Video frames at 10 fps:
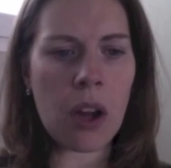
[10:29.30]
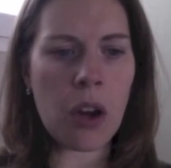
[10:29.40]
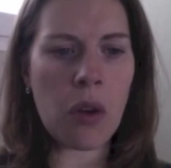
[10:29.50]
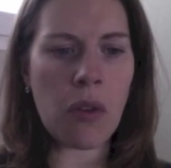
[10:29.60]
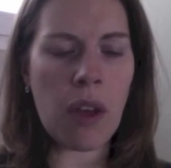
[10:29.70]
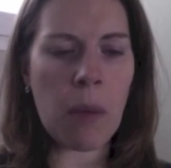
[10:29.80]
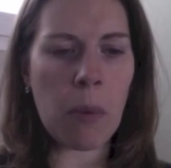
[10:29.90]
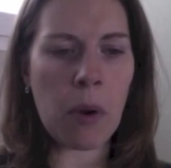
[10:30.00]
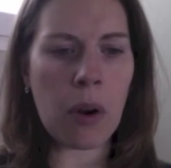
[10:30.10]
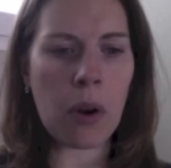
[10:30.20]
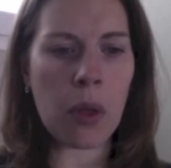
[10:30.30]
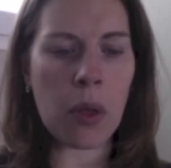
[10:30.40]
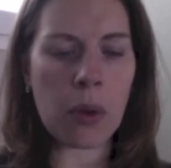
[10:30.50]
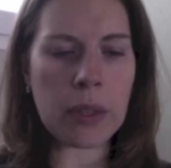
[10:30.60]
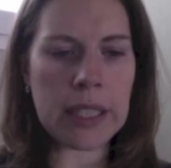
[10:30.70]
November
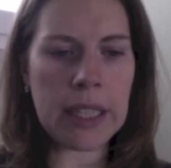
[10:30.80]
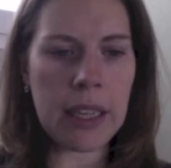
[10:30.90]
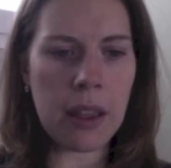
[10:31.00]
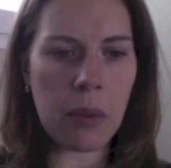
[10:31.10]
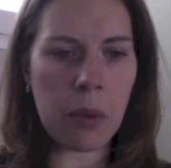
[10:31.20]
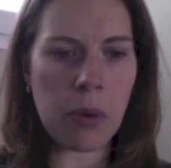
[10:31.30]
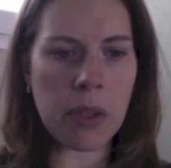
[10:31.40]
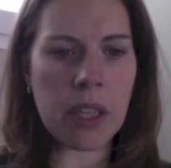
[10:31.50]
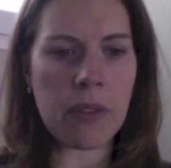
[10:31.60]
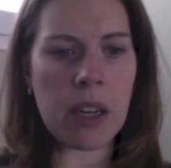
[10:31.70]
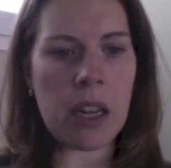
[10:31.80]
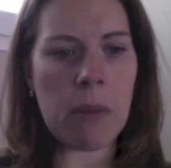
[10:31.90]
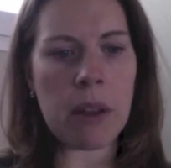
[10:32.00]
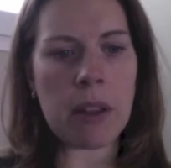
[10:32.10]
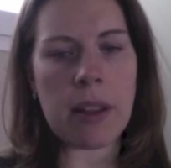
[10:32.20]
13th, we received an
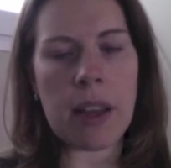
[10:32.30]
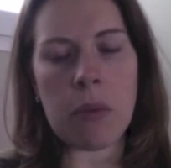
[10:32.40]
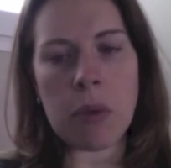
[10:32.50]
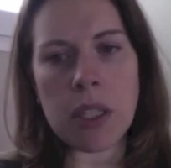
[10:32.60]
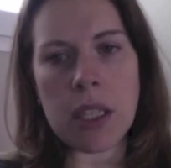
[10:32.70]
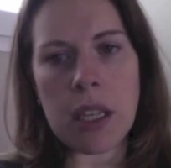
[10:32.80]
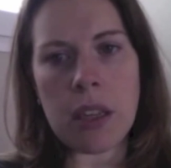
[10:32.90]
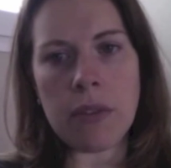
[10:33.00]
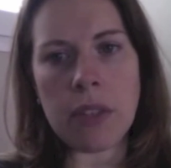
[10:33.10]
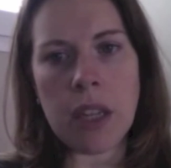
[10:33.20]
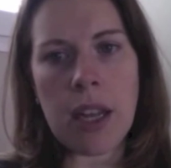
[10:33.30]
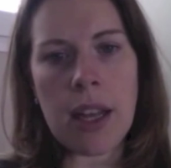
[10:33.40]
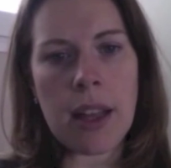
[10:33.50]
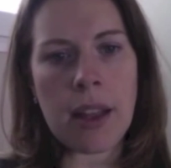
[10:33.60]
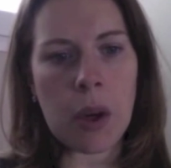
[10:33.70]
email that they had received
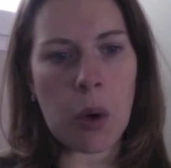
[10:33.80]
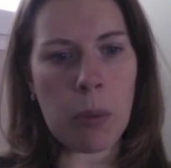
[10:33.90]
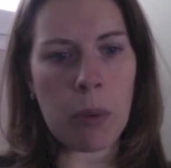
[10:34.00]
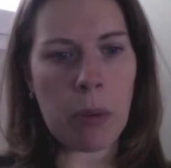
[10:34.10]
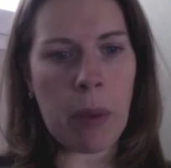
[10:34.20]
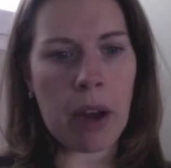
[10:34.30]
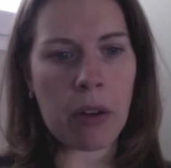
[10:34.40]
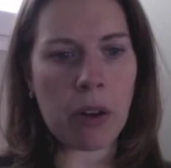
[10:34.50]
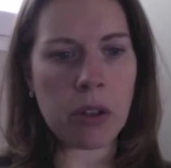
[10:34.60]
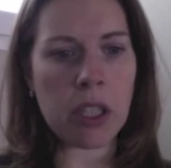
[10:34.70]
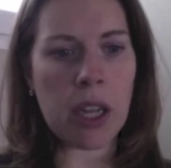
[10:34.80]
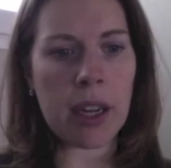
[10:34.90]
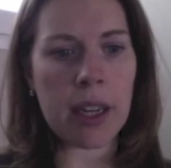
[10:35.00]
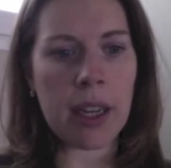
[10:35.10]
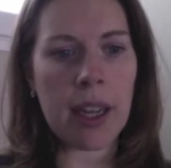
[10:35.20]
the criminal background
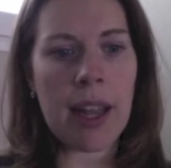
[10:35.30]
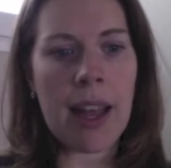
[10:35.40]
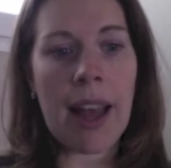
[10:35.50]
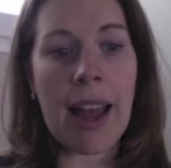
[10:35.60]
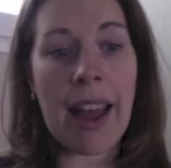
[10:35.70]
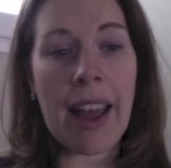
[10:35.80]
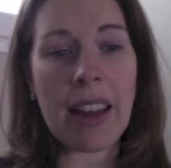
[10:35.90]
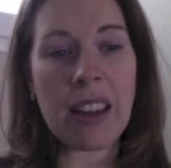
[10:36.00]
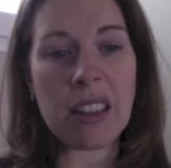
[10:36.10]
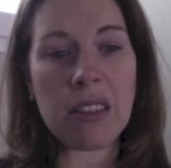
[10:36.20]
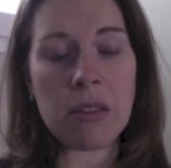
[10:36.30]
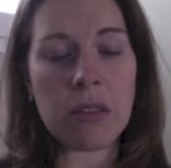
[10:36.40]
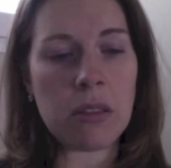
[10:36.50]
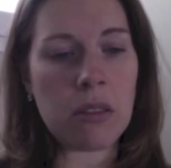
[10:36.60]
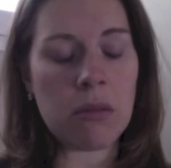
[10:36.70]
check. And
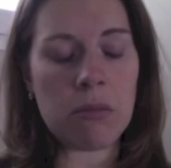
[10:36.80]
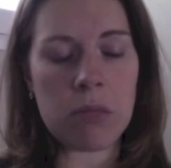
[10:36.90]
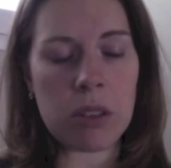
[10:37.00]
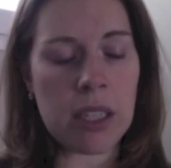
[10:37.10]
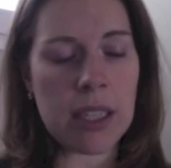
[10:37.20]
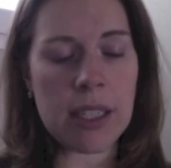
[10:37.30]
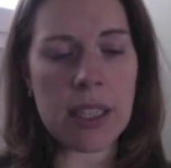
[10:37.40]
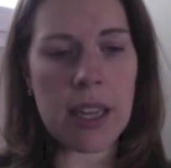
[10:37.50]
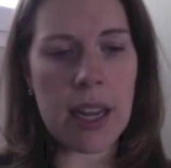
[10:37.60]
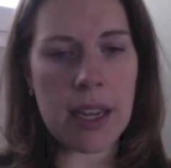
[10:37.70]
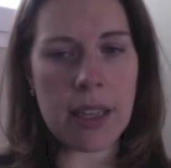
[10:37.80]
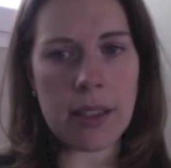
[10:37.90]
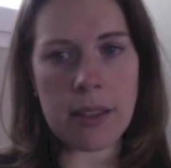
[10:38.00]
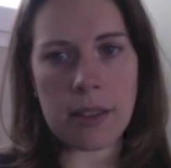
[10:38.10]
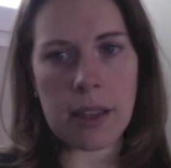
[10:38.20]
60
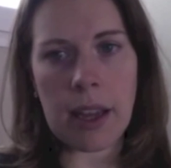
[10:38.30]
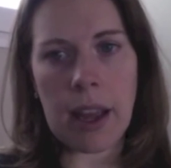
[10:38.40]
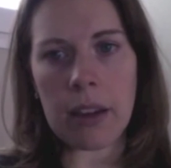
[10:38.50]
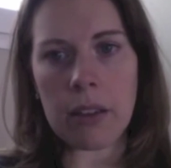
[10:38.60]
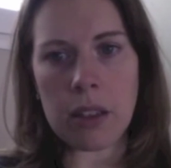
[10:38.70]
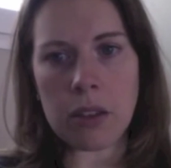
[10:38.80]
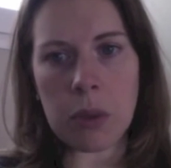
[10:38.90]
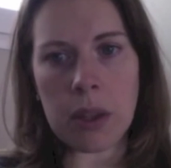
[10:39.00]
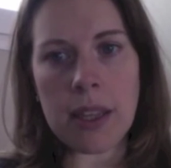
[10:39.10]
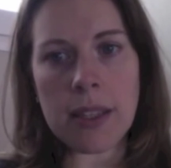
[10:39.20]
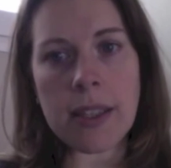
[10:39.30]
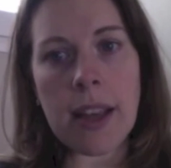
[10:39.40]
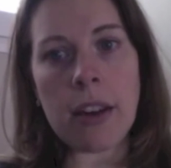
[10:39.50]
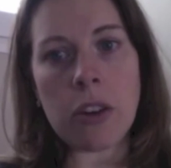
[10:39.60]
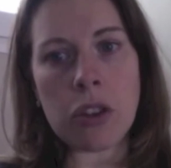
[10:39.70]
days, again, is what they
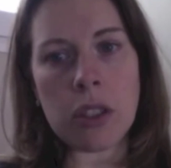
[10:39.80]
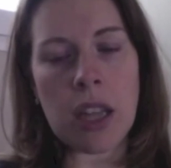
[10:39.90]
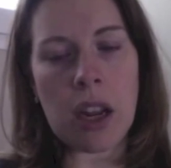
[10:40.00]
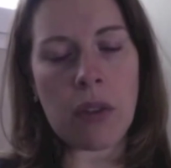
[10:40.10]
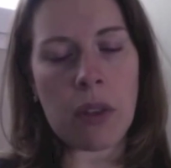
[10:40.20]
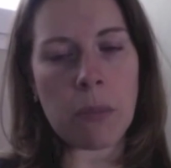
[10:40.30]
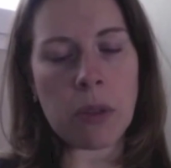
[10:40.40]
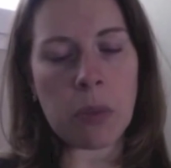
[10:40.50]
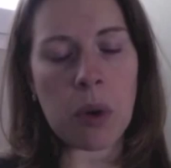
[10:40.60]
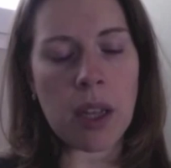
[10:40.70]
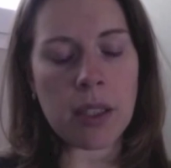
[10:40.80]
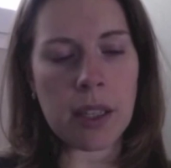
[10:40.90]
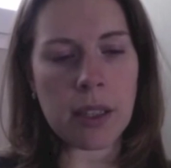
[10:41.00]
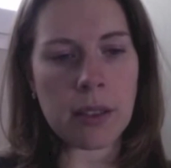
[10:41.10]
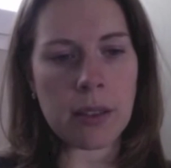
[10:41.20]
said it should take for them to
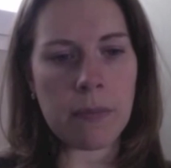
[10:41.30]
process